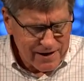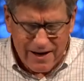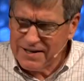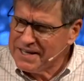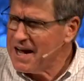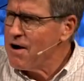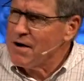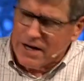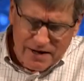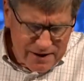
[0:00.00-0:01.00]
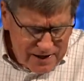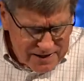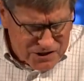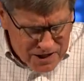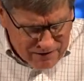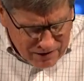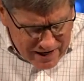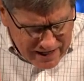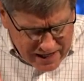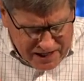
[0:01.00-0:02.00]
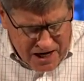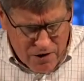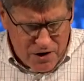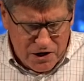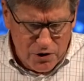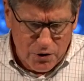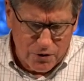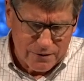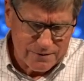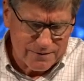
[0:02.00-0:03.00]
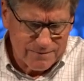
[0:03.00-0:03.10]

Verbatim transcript: and carry it instead of letting it carry you.